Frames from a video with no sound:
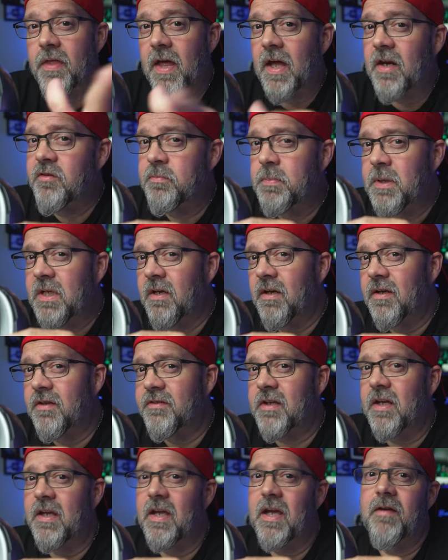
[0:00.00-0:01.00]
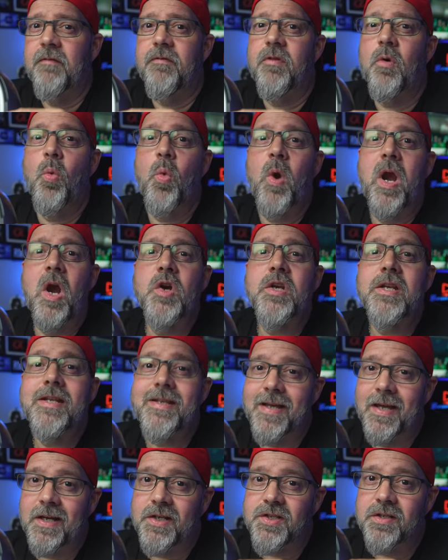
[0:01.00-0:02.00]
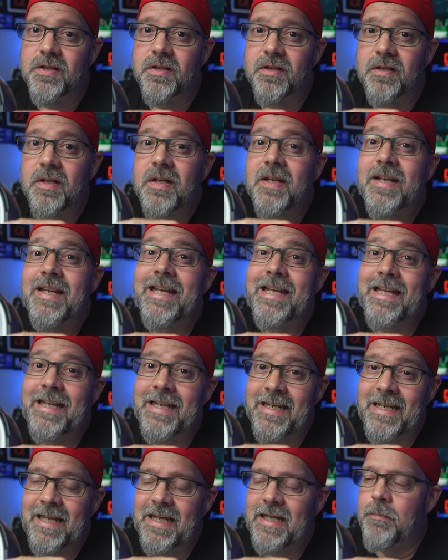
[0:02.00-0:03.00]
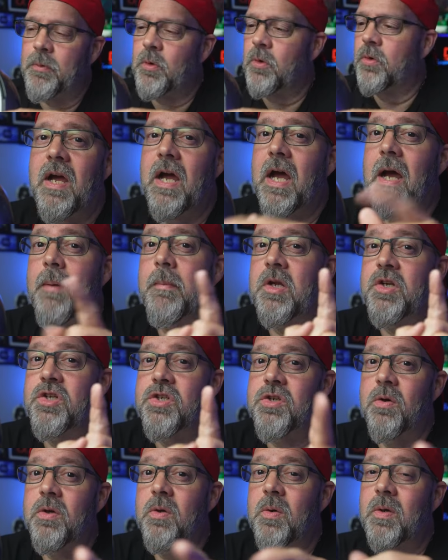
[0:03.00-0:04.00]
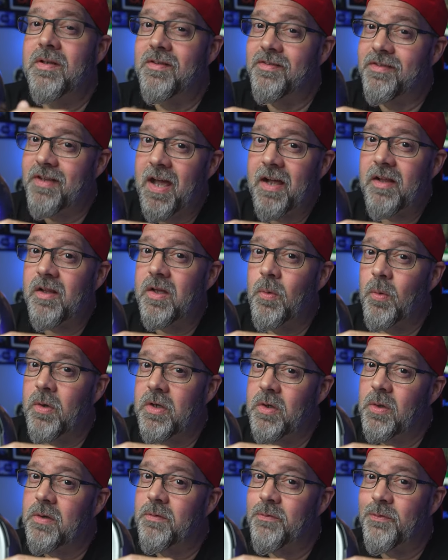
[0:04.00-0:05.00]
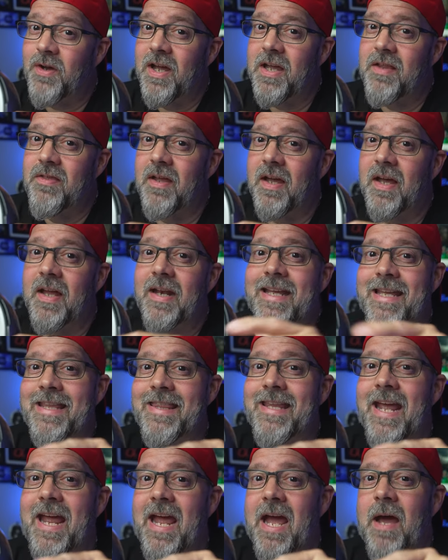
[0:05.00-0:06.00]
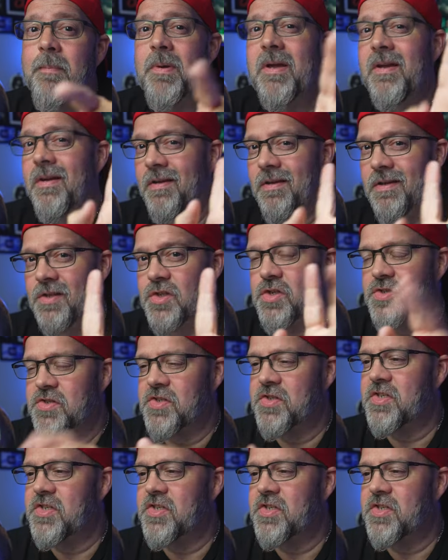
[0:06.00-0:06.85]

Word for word: That is because I have the wear detection enabled. I'm gonna show you exactly where you can find that in the app in just a